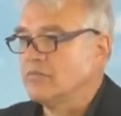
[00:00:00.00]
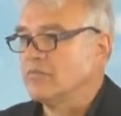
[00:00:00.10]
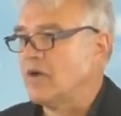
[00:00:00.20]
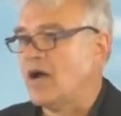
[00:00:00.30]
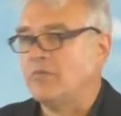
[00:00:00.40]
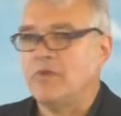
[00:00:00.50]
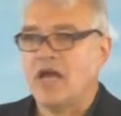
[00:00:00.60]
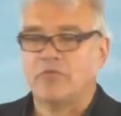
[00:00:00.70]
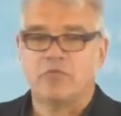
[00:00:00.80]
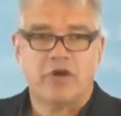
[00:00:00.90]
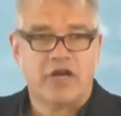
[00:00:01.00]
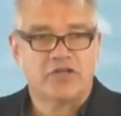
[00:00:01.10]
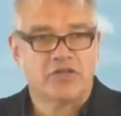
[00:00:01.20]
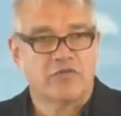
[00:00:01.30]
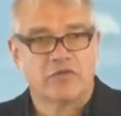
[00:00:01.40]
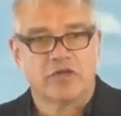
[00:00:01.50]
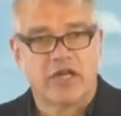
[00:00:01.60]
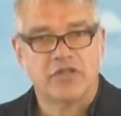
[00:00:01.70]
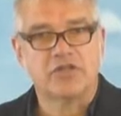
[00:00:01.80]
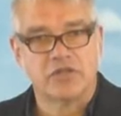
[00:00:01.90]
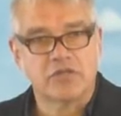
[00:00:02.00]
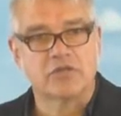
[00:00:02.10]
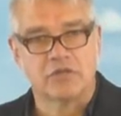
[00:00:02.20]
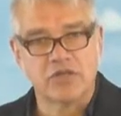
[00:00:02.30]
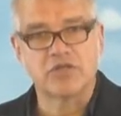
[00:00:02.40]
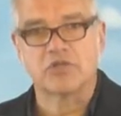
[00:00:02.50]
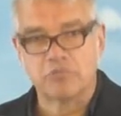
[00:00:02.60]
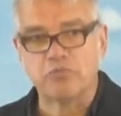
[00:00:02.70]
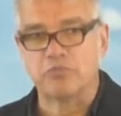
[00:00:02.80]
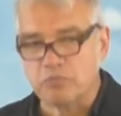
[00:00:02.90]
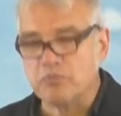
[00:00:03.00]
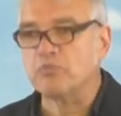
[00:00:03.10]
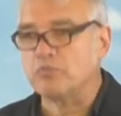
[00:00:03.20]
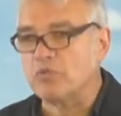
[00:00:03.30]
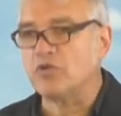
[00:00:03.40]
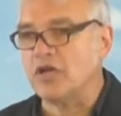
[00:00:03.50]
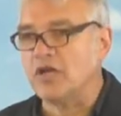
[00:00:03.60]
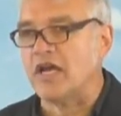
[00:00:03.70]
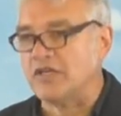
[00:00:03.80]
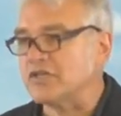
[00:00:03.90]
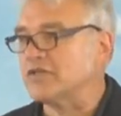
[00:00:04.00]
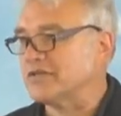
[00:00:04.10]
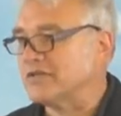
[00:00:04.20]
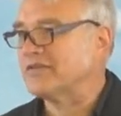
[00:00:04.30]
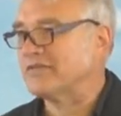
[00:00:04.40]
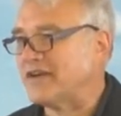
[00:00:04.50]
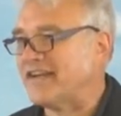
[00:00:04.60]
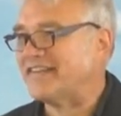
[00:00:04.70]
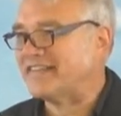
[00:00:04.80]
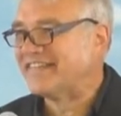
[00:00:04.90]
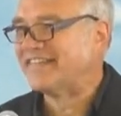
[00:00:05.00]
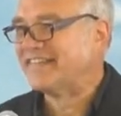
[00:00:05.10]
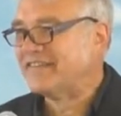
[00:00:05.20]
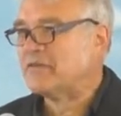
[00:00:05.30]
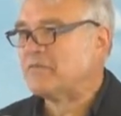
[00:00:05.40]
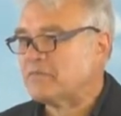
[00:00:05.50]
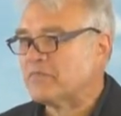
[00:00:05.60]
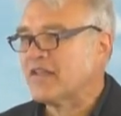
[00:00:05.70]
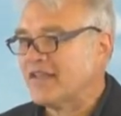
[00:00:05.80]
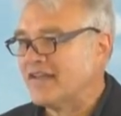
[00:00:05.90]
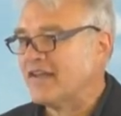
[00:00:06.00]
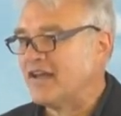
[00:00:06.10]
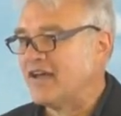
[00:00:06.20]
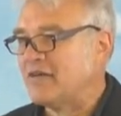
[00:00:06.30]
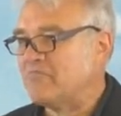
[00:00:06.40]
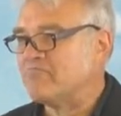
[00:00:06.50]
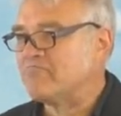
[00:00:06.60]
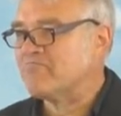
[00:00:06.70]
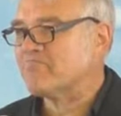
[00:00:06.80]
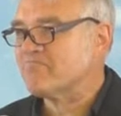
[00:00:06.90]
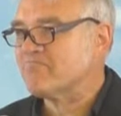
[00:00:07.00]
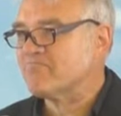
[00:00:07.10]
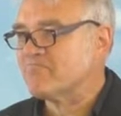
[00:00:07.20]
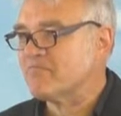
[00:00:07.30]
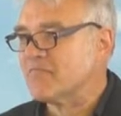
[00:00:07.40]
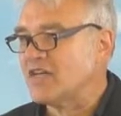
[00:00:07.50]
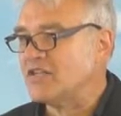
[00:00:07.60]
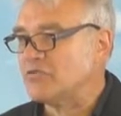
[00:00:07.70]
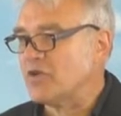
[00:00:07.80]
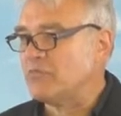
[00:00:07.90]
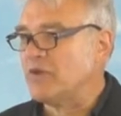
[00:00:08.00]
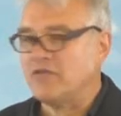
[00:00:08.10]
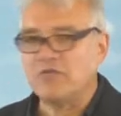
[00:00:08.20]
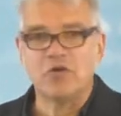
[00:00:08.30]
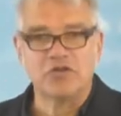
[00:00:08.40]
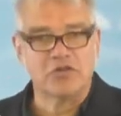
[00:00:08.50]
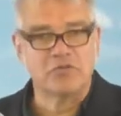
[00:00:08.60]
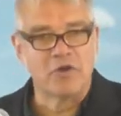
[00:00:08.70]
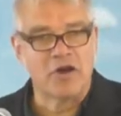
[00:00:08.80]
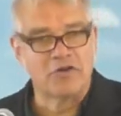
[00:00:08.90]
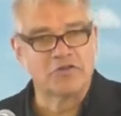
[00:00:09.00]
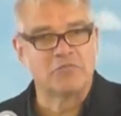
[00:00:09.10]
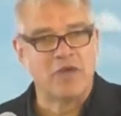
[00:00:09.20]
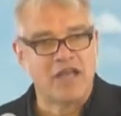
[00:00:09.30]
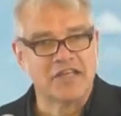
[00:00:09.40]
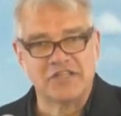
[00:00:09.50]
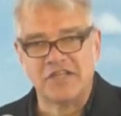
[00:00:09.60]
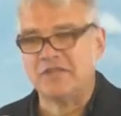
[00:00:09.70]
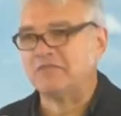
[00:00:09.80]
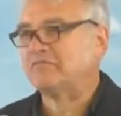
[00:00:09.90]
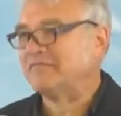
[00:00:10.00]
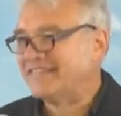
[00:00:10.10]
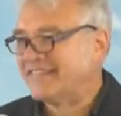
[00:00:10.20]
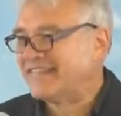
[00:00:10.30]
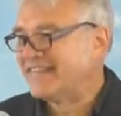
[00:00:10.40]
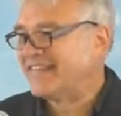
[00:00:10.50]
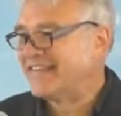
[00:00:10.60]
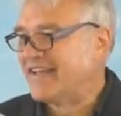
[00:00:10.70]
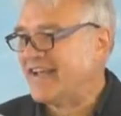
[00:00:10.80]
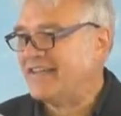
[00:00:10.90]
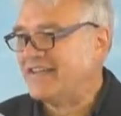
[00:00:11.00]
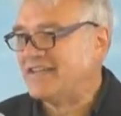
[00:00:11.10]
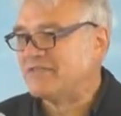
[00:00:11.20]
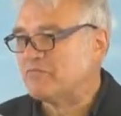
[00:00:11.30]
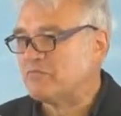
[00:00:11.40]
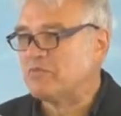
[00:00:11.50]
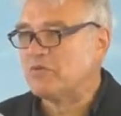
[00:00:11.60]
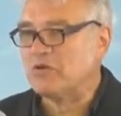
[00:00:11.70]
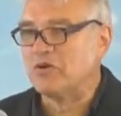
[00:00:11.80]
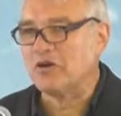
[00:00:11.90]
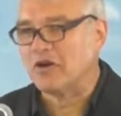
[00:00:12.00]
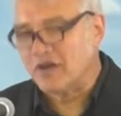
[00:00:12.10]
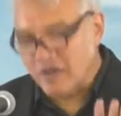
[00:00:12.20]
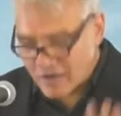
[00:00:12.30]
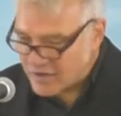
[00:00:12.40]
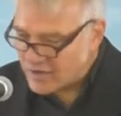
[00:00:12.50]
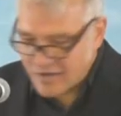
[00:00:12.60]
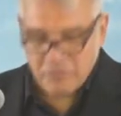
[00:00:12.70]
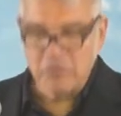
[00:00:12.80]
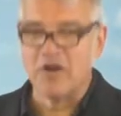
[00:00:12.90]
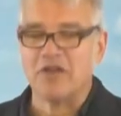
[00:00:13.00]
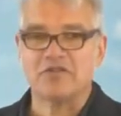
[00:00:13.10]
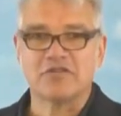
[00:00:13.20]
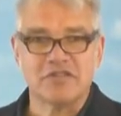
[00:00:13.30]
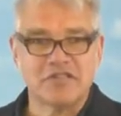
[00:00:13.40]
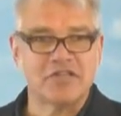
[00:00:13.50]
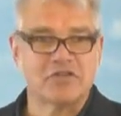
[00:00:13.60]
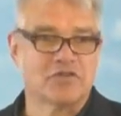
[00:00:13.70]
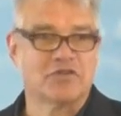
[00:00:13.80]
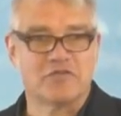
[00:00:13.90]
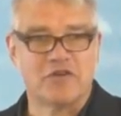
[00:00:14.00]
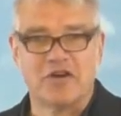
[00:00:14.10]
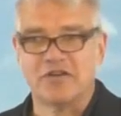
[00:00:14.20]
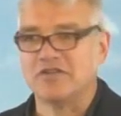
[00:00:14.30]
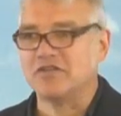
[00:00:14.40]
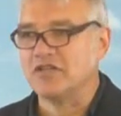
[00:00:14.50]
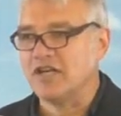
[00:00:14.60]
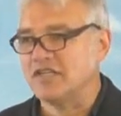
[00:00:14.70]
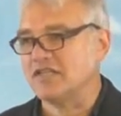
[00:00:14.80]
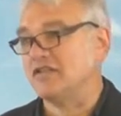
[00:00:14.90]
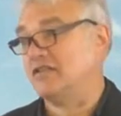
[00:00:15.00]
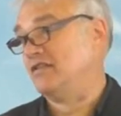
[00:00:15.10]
mom, apple pie, Chevrolet. This is pretty nice, right? I just read my Voice of the Martyrs magazine, and these poor brothers and sisters of ours just,